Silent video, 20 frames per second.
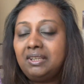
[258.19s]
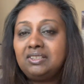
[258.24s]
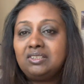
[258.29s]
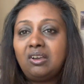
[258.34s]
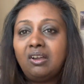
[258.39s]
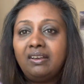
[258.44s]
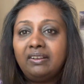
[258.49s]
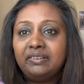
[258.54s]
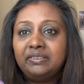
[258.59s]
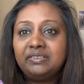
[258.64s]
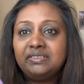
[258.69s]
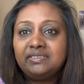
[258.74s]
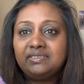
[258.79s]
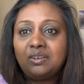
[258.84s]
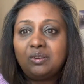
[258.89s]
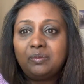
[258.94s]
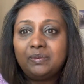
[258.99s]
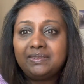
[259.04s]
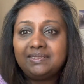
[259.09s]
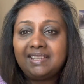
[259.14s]
daughter is
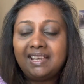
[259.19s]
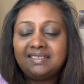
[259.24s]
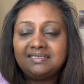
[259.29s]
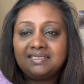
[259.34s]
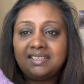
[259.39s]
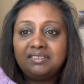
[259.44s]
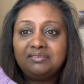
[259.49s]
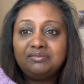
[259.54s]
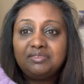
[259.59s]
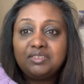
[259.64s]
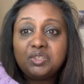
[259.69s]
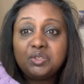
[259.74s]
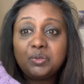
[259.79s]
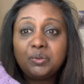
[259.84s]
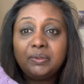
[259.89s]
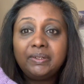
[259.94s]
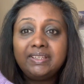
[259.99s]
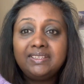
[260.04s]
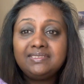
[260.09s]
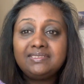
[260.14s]
always asking for
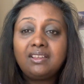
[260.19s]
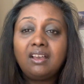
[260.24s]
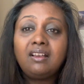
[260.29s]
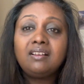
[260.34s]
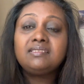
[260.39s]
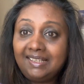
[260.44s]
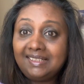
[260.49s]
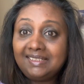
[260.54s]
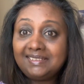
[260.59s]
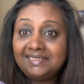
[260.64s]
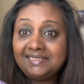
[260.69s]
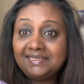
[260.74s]
shorty socks.